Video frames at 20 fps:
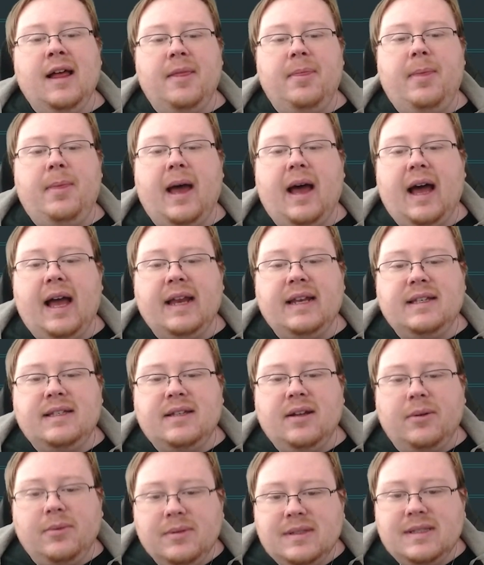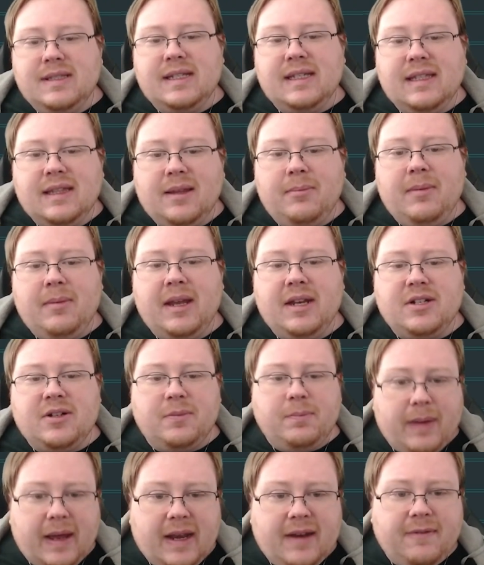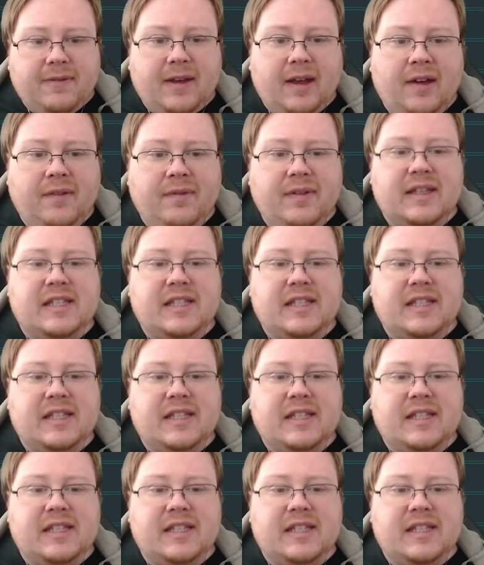that I don't see the major benefit of,